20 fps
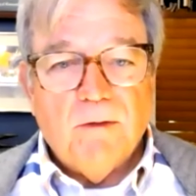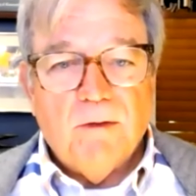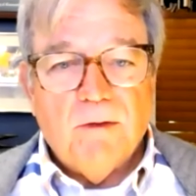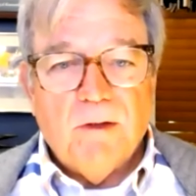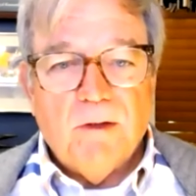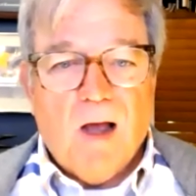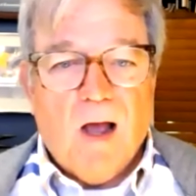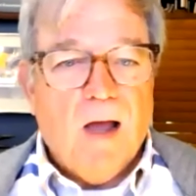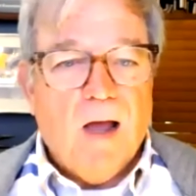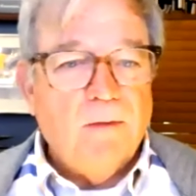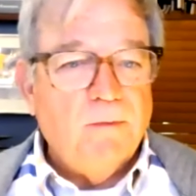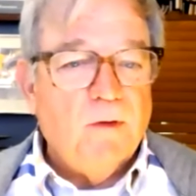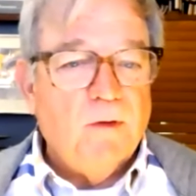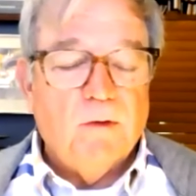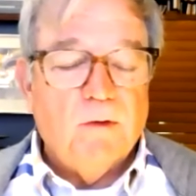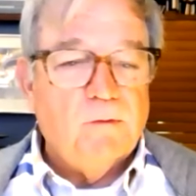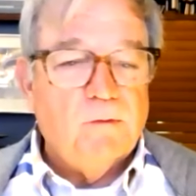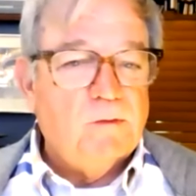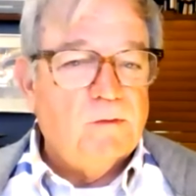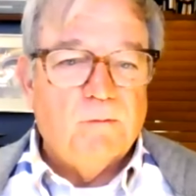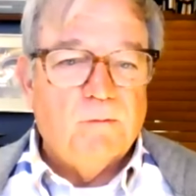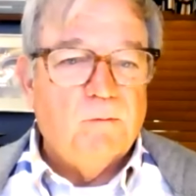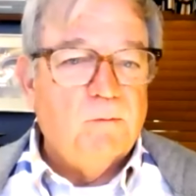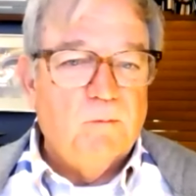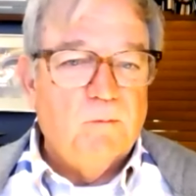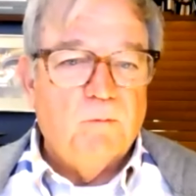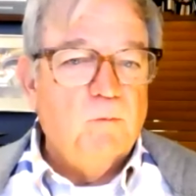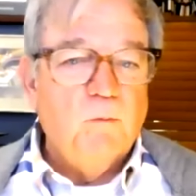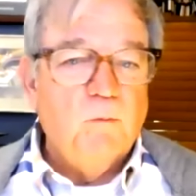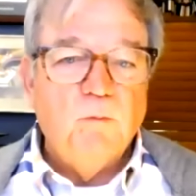uh, there's,
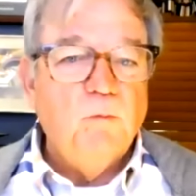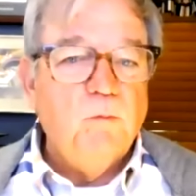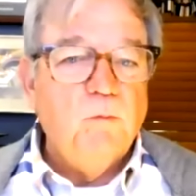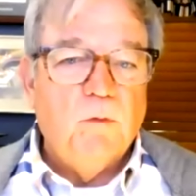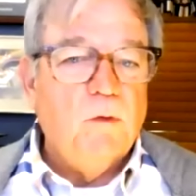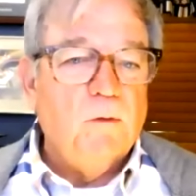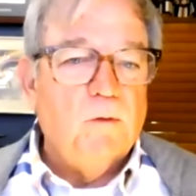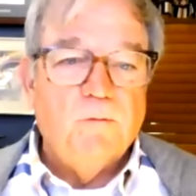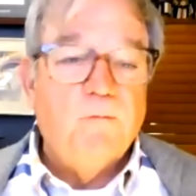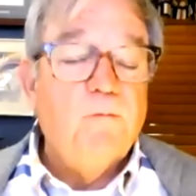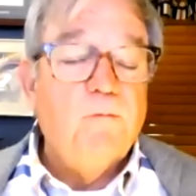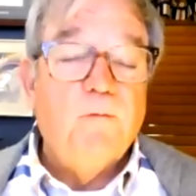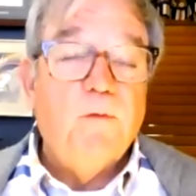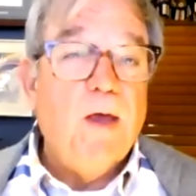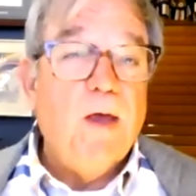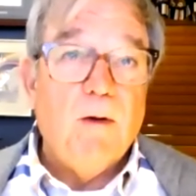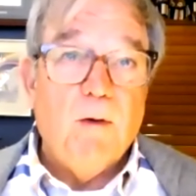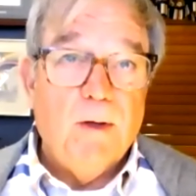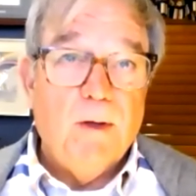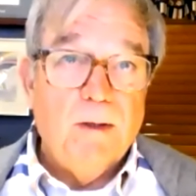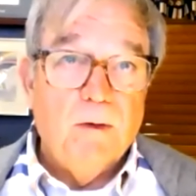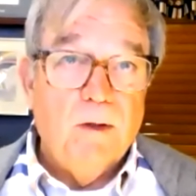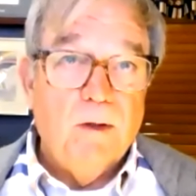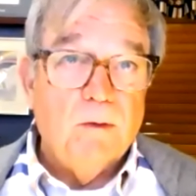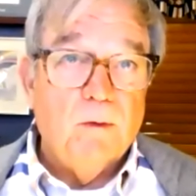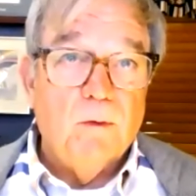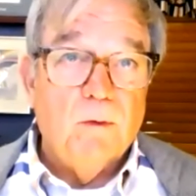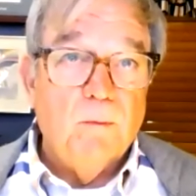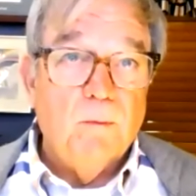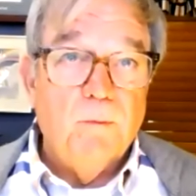there's very
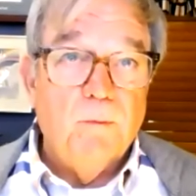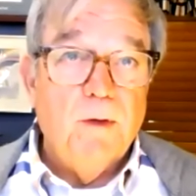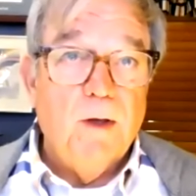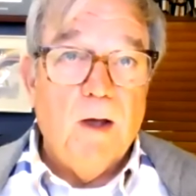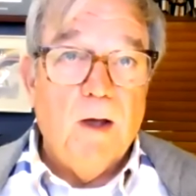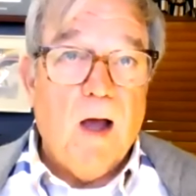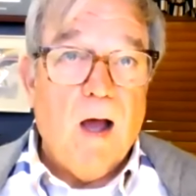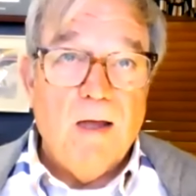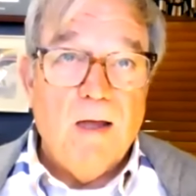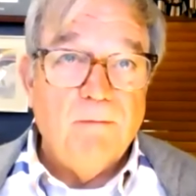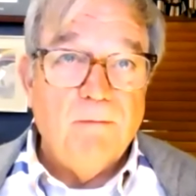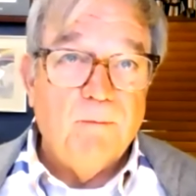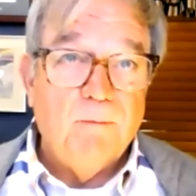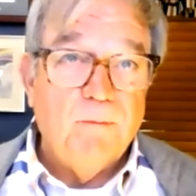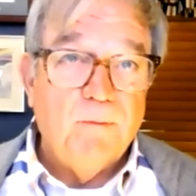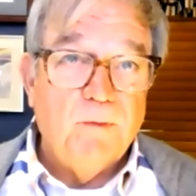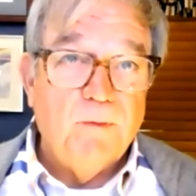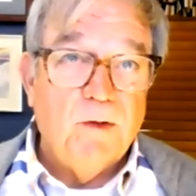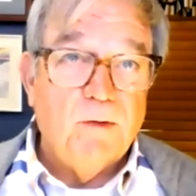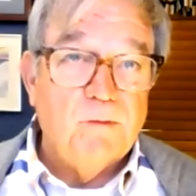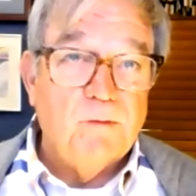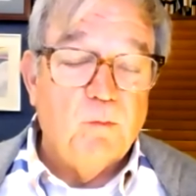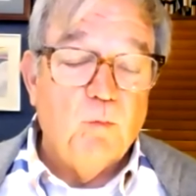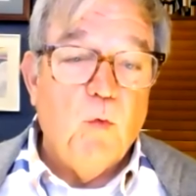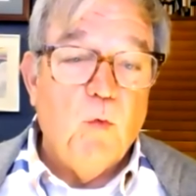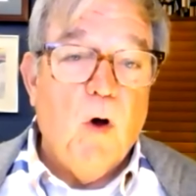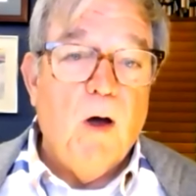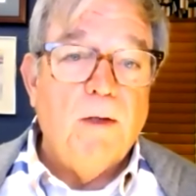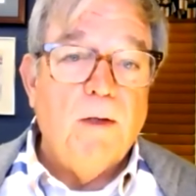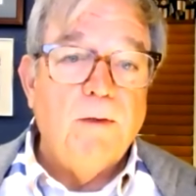little. There, I, there's
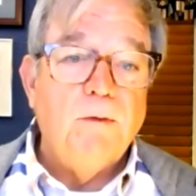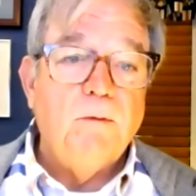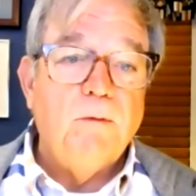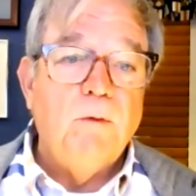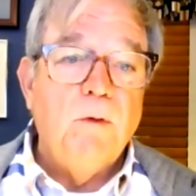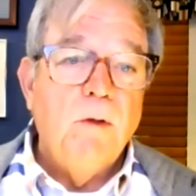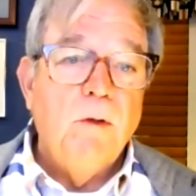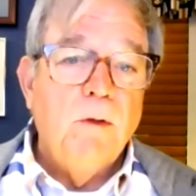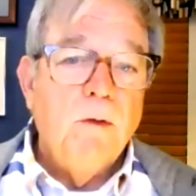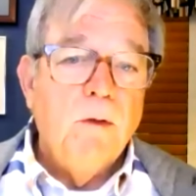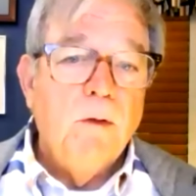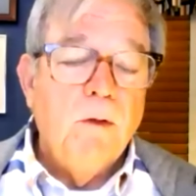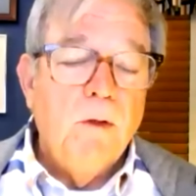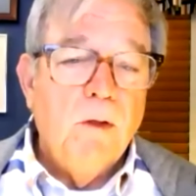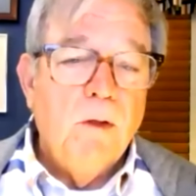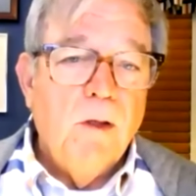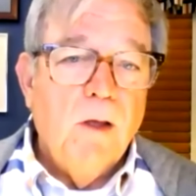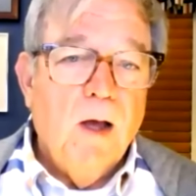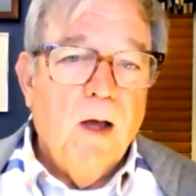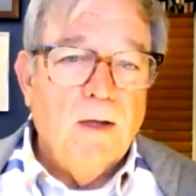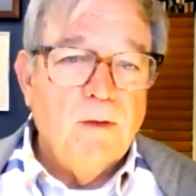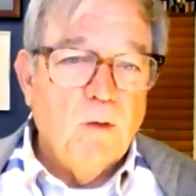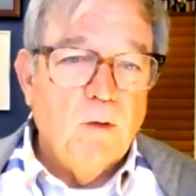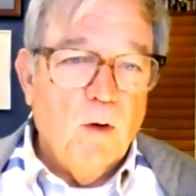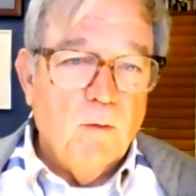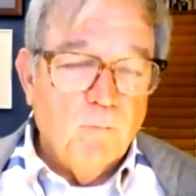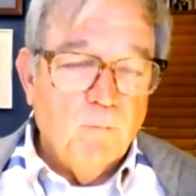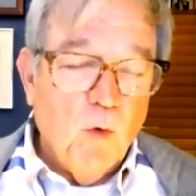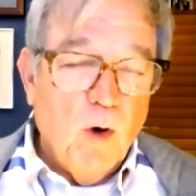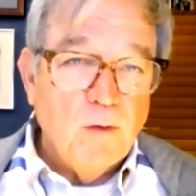one, I know of
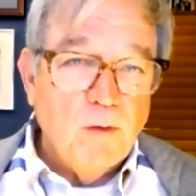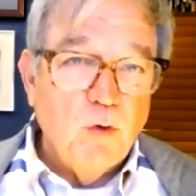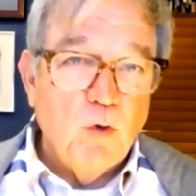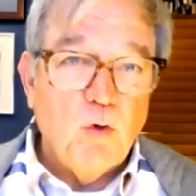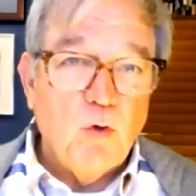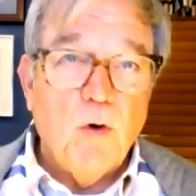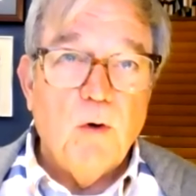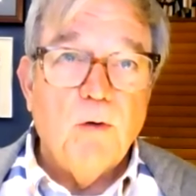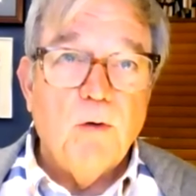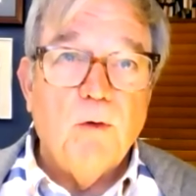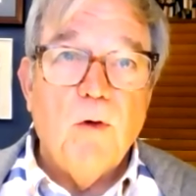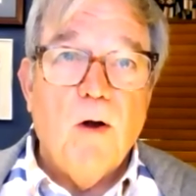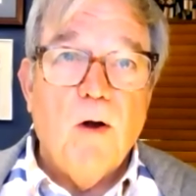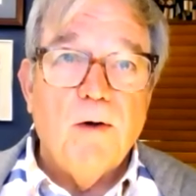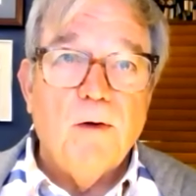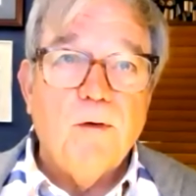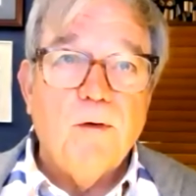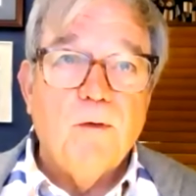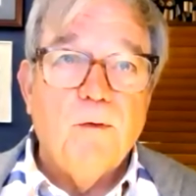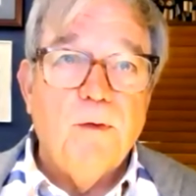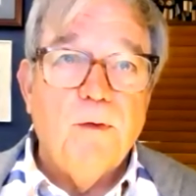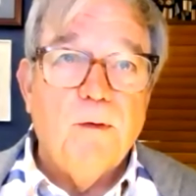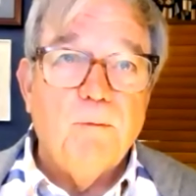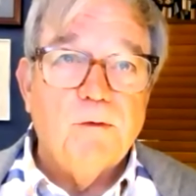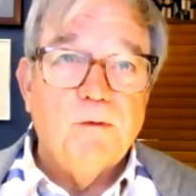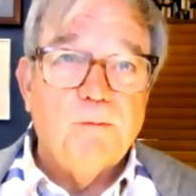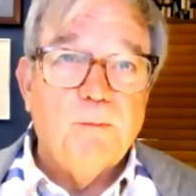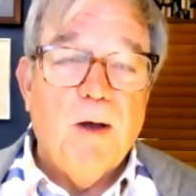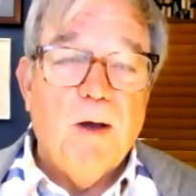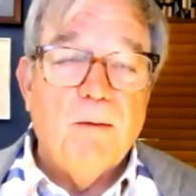one journal article that was
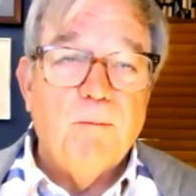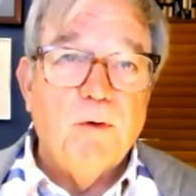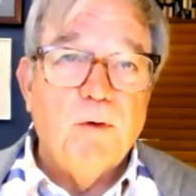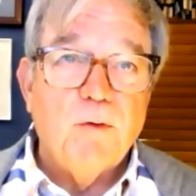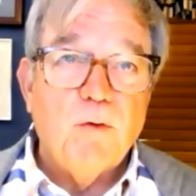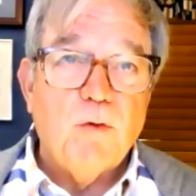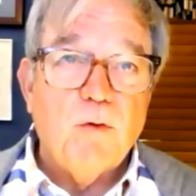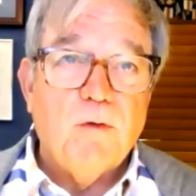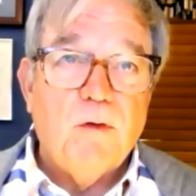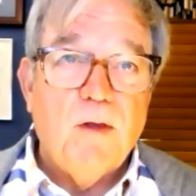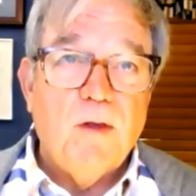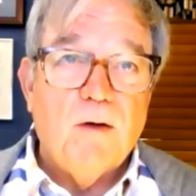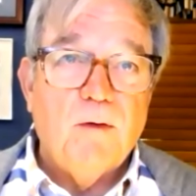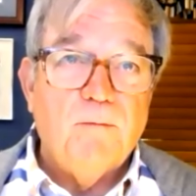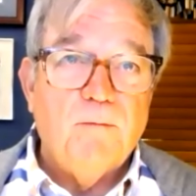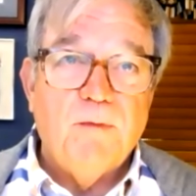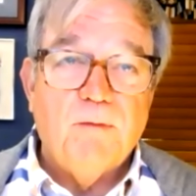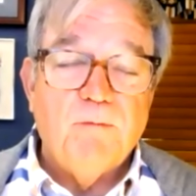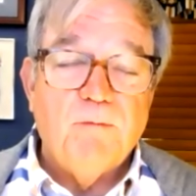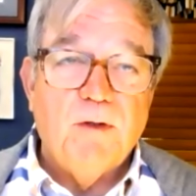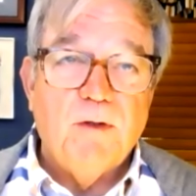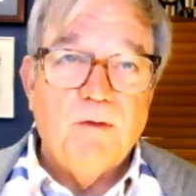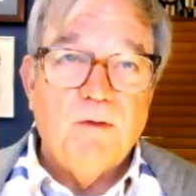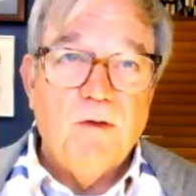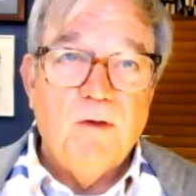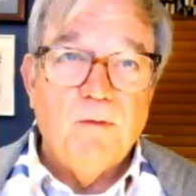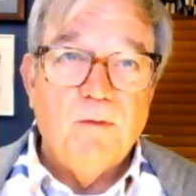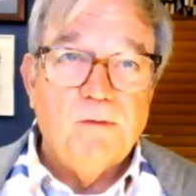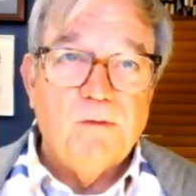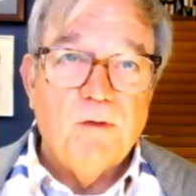published ten or fifteen
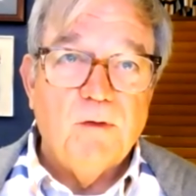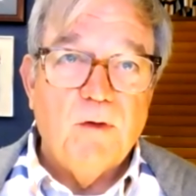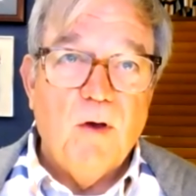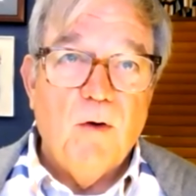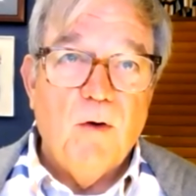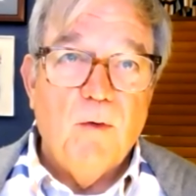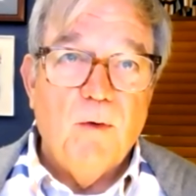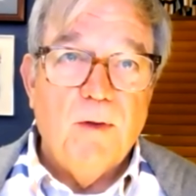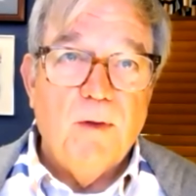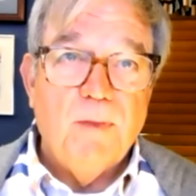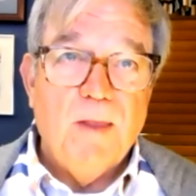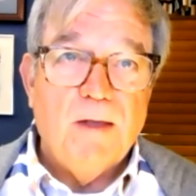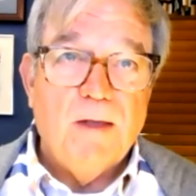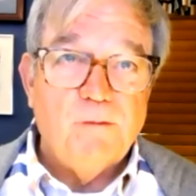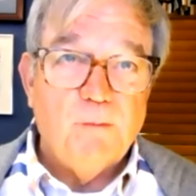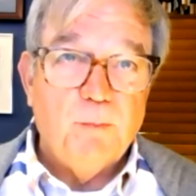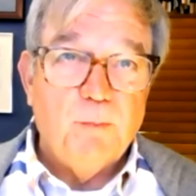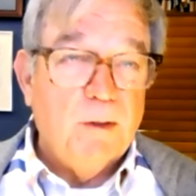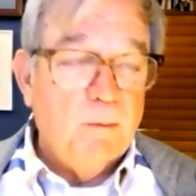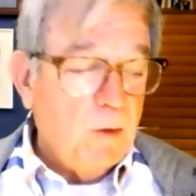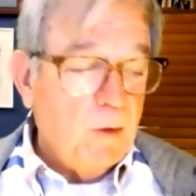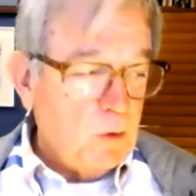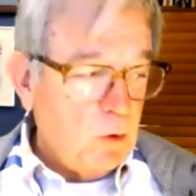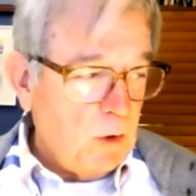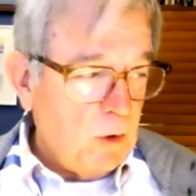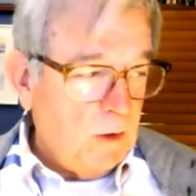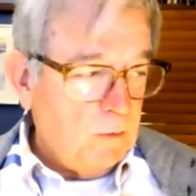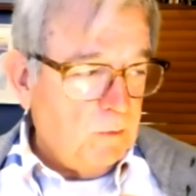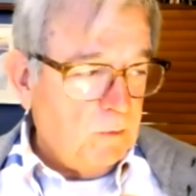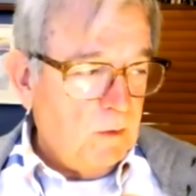years ago, and that's pretty much
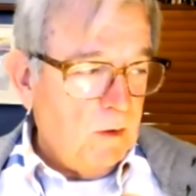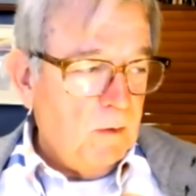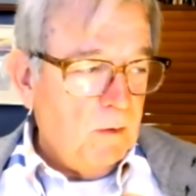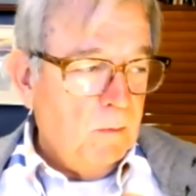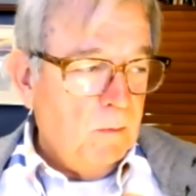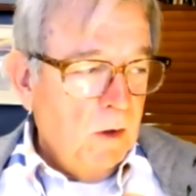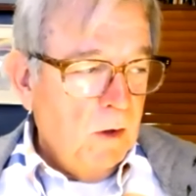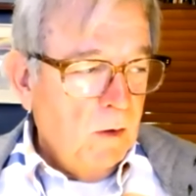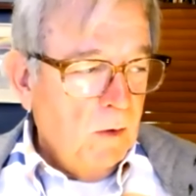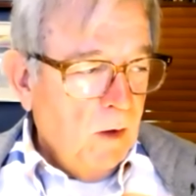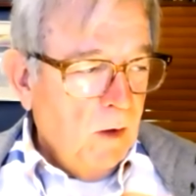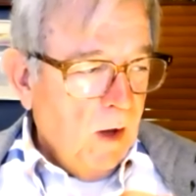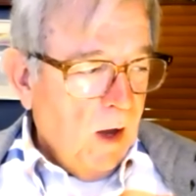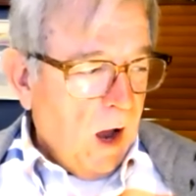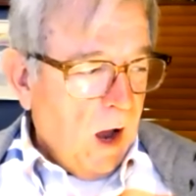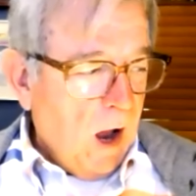it. The, I